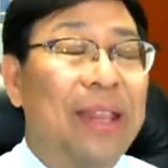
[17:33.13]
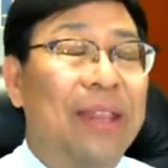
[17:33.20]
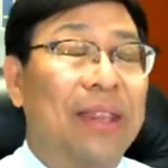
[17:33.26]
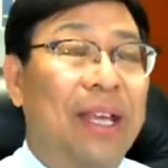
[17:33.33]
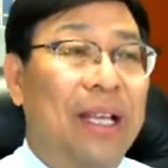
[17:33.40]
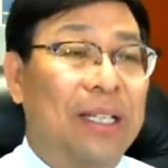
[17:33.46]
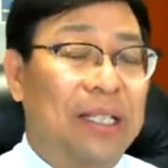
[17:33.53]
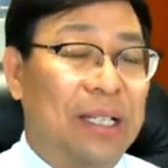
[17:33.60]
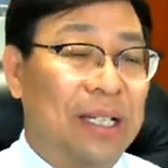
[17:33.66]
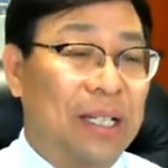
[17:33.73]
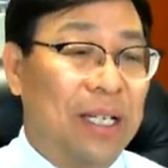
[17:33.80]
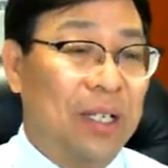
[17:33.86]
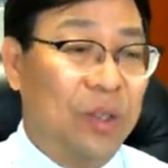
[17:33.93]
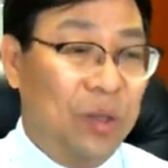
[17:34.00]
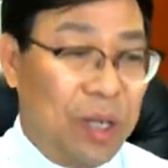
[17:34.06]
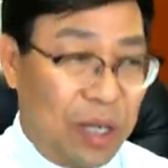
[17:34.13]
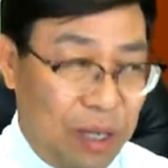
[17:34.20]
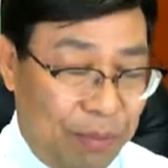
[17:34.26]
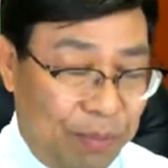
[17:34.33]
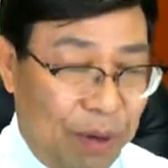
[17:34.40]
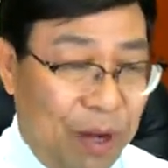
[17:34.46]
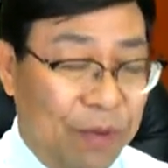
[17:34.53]
Then you can
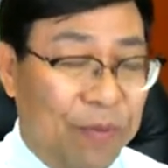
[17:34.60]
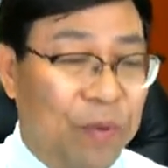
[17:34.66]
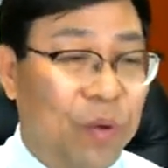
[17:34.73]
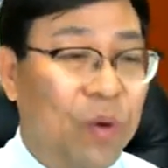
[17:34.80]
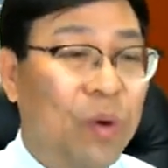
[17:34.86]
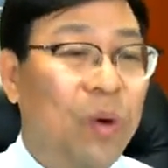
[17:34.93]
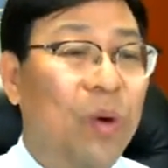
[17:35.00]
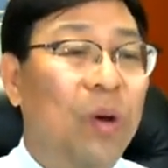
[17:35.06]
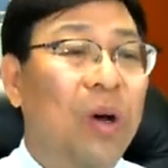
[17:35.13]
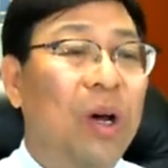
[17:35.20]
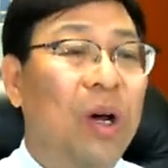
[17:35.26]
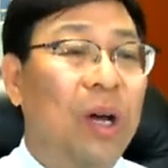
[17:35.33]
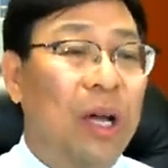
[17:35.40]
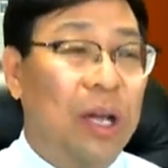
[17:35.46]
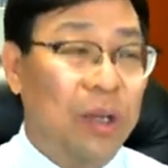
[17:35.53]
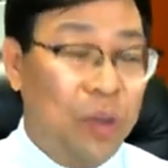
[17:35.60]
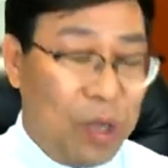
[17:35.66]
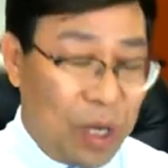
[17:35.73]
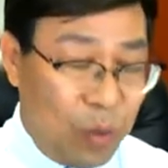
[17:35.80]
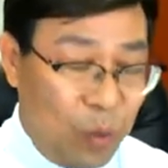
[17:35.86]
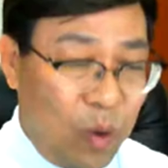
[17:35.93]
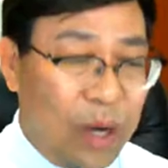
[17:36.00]
apply for, you
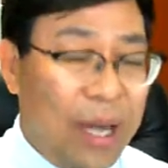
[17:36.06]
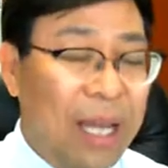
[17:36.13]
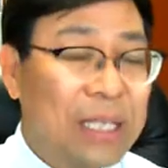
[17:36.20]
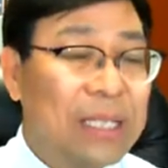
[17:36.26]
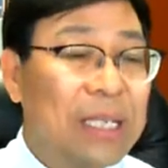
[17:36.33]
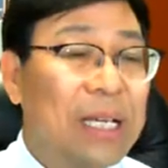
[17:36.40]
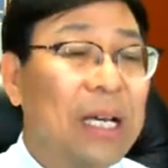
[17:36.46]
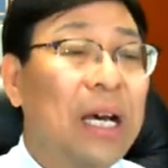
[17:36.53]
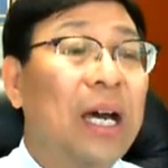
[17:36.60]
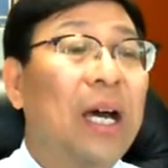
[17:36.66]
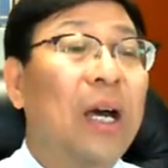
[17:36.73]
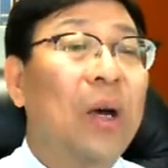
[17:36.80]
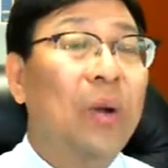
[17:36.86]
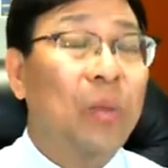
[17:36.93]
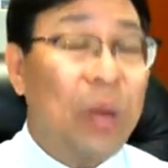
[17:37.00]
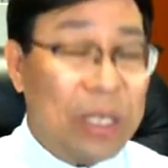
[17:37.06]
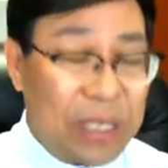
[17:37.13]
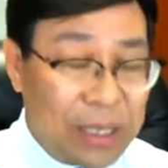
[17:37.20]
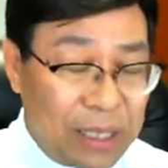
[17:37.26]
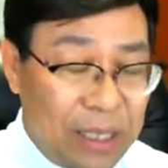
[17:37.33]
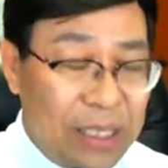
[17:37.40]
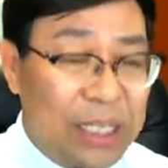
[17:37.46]
can work as a
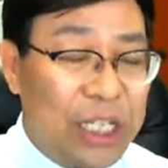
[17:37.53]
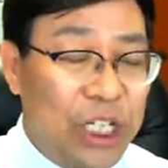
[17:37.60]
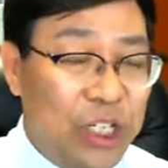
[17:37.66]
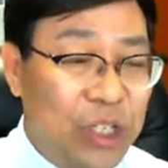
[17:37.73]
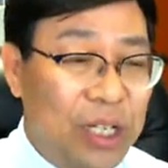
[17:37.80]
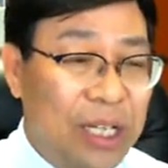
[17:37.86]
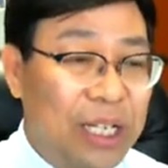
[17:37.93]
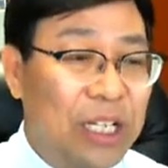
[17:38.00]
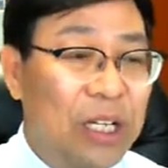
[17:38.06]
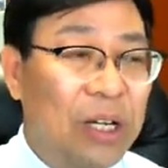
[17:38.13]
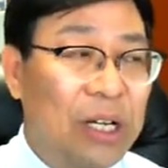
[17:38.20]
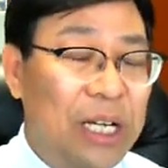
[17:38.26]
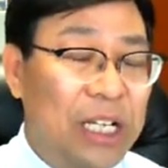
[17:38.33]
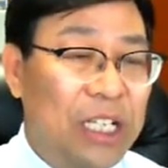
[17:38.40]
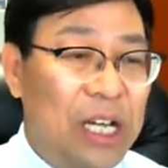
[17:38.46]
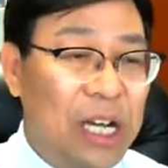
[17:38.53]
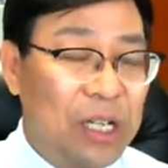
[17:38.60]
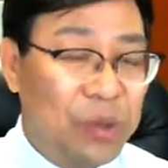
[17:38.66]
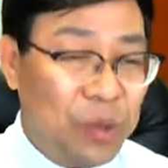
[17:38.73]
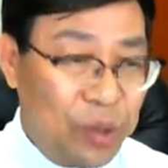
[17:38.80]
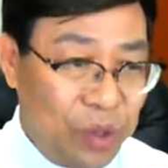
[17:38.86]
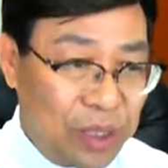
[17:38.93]
registered teacher in early
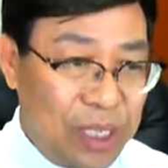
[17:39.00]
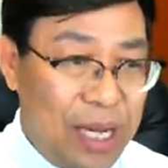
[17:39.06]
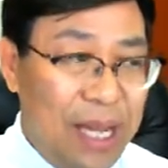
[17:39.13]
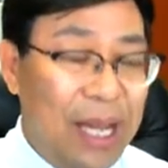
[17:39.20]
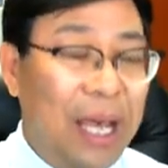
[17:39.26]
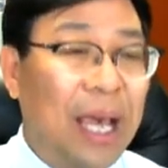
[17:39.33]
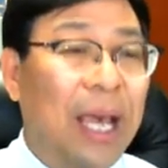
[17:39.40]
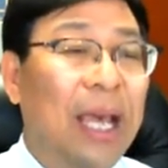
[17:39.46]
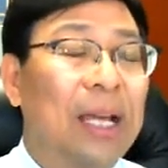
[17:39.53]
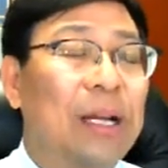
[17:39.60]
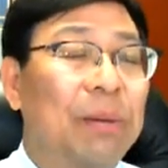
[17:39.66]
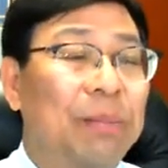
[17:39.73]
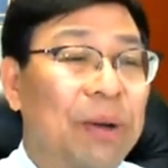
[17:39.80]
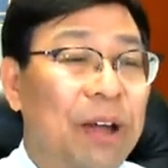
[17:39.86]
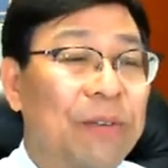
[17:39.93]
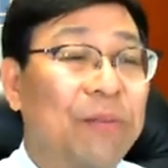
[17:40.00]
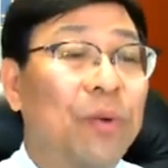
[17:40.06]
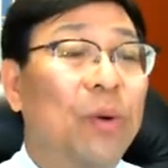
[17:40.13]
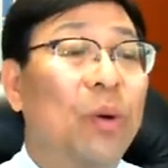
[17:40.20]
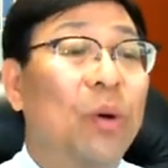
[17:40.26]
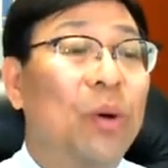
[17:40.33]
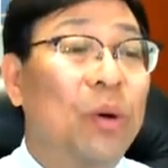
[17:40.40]
childhood and apply
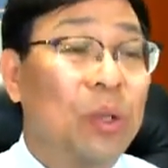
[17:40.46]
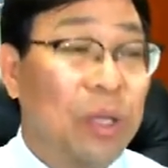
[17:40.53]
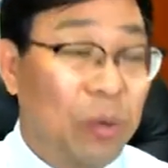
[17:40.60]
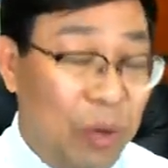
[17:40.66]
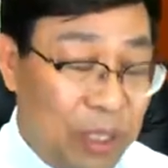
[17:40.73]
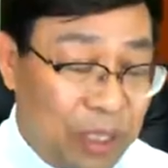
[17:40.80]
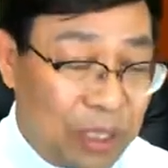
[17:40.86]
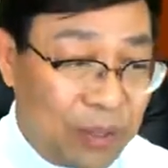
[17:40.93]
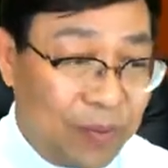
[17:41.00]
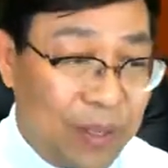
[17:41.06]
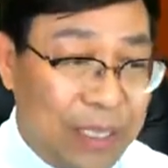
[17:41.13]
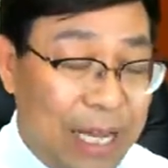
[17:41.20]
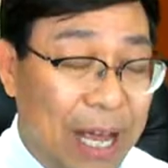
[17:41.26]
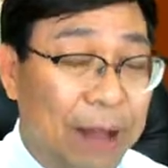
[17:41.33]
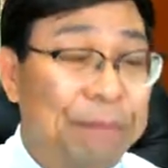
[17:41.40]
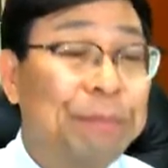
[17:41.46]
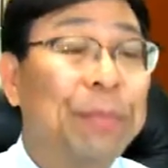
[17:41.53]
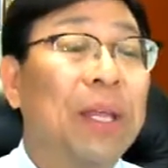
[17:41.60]
for the residence visa.